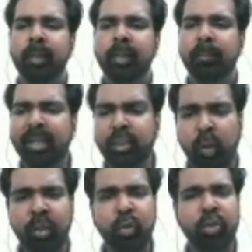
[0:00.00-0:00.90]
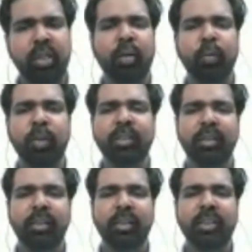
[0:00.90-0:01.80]
The best one to start with
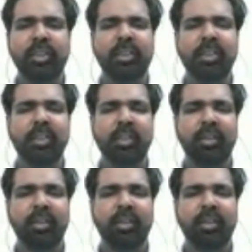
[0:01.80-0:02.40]
is